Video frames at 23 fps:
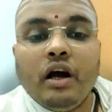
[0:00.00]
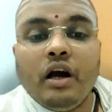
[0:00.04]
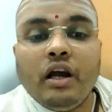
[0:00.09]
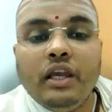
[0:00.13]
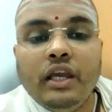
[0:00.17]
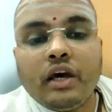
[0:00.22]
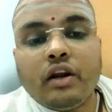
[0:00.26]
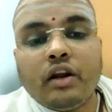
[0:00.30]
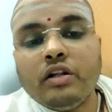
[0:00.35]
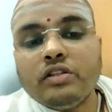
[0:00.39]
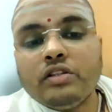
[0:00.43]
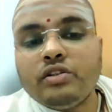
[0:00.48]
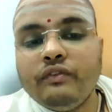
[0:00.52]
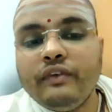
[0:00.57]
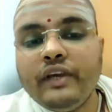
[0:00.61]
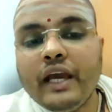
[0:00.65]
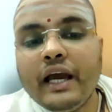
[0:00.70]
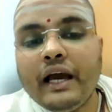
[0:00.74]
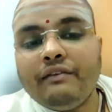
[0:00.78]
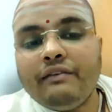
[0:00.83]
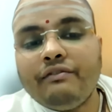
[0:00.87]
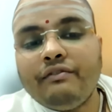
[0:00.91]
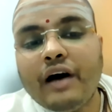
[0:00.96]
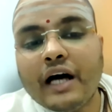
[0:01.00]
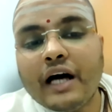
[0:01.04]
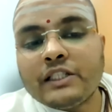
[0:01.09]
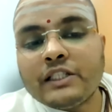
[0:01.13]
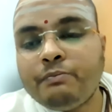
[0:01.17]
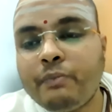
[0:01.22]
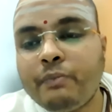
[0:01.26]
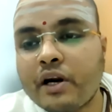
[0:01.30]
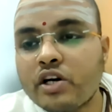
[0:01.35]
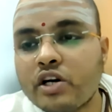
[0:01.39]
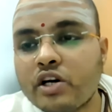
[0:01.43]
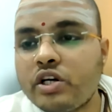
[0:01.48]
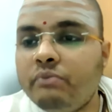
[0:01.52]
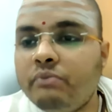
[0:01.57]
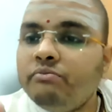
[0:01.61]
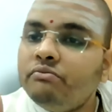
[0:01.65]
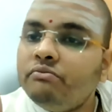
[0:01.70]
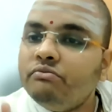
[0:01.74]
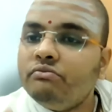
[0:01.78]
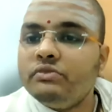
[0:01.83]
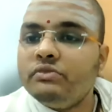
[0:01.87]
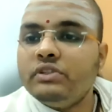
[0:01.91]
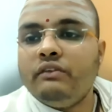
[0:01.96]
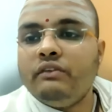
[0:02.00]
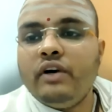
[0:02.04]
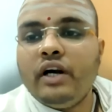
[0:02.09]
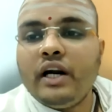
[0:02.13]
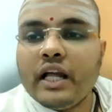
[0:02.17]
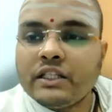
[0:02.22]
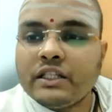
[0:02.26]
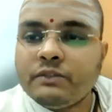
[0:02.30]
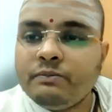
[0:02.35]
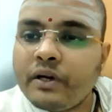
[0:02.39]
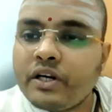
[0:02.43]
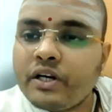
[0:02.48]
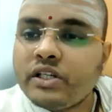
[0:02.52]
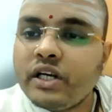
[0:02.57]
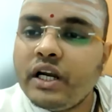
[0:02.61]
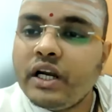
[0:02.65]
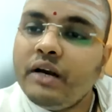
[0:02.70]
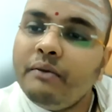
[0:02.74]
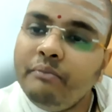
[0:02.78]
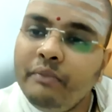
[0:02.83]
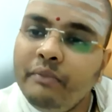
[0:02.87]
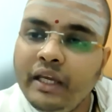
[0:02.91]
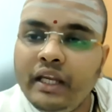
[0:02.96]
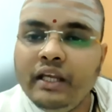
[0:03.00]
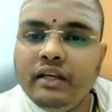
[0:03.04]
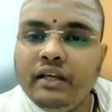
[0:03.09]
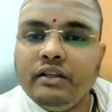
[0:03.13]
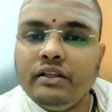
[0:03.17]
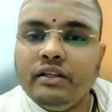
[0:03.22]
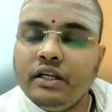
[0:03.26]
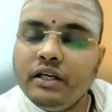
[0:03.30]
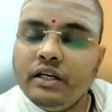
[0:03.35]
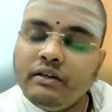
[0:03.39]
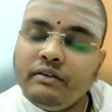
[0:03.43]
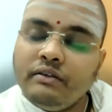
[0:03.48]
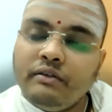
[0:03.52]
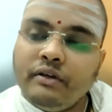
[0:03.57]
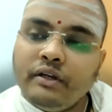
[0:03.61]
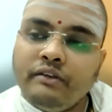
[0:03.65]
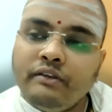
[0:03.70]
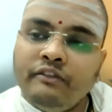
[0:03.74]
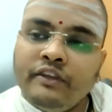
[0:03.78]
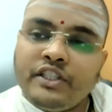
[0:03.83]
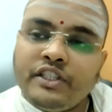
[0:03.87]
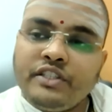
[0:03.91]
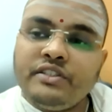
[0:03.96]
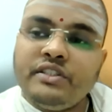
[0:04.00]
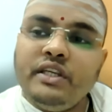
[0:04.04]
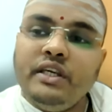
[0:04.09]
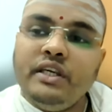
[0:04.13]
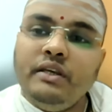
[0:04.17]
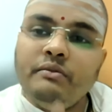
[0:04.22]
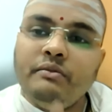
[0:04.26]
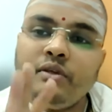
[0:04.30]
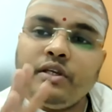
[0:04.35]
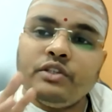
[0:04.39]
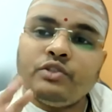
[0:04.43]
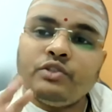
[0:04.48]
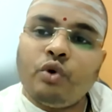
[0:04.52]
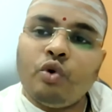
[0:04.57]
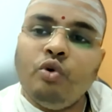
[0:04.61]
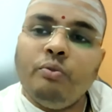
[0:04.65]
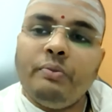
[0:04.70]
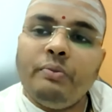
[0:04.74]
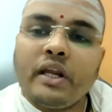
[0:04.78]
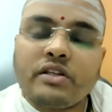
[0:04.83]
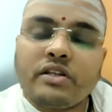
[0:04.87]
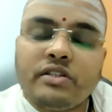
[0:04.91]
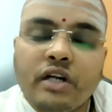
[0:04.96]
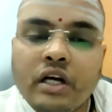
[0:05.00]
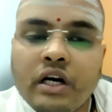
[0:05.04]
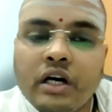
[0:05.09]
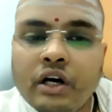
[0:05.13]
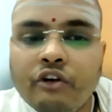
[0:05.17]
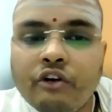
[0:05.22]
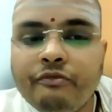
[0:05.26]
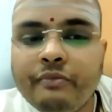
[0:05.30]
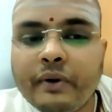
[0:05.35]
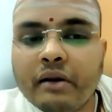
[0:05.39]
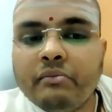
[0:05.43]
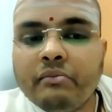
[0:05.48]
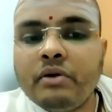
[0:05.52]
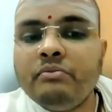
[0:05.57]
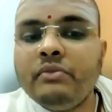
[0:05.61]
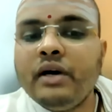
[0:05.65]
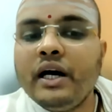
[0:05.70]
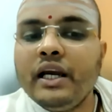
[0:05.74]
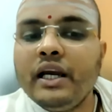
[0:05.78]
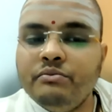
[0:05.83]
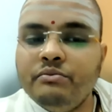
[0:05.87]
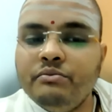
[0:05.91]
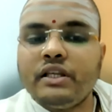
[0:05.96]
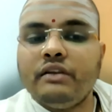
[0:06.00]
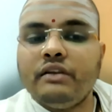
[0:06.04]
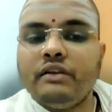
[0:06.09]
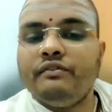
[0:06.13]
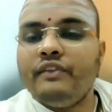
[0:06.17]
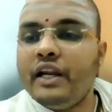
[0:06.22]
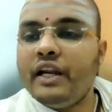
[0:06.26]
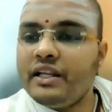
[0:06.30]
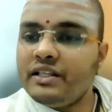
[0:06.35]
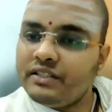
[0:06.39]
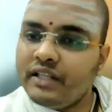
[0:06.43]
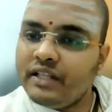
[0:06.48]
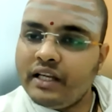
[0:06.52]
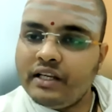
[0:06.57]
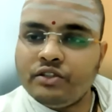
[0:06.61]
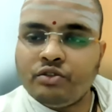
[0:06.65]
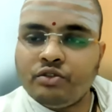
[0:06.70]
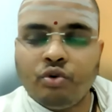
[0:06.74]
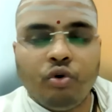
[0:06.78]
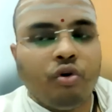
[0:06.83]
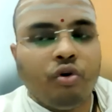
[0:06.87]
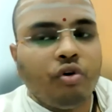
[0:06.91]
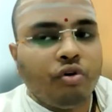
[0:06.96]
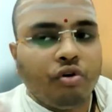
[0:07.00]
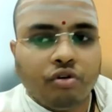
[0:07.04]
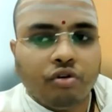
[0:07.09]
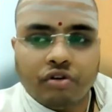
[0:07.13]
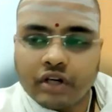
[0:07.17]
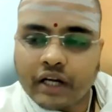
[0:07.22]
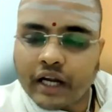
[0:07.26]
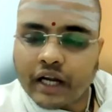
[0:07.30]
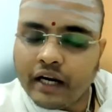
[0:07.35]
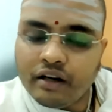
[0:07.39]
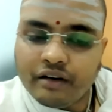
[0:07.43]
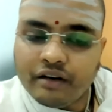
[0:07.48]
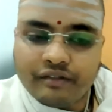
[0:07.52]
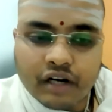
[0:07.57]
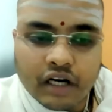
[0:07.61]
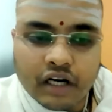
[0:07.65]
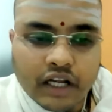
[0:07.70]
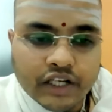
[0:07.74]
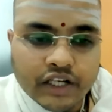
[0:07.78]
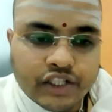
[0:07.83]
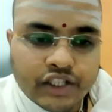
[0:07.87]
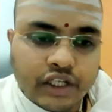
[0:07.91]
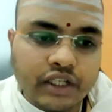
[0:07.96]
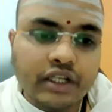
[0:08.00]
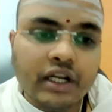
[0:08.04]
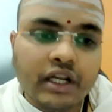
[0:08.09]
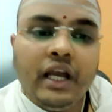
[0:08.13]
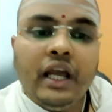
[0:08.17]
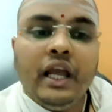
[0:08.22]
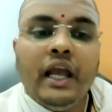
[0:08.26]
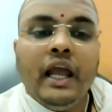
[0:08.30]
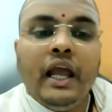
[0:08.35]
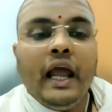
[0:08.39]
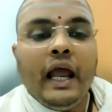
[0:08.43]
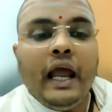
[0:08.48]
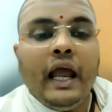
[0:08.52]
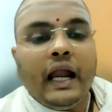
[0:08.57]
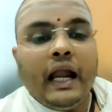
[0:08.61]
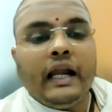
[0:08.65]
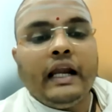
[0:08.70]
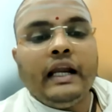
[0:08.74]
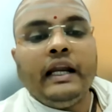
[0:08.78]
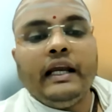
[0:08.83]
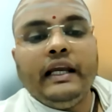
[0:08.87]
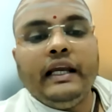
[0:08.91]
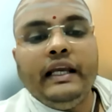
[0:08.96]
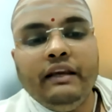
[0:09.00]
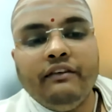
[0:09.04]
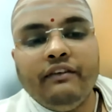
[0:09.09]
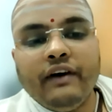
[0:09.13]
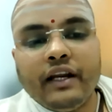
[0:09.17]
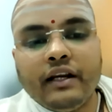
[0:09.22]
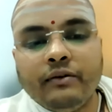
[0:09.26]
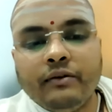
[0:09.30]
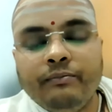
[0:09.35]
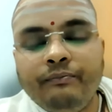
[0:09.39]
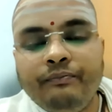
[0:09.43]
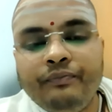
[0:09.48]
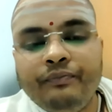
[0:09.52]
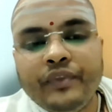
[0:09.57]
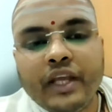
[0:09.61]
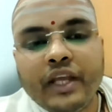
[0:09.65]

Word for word: here also we have Asparasham, the word asparsha meaning uh, which is the swarupa lakshana of parabrahma himself that is there is no kind of relation and even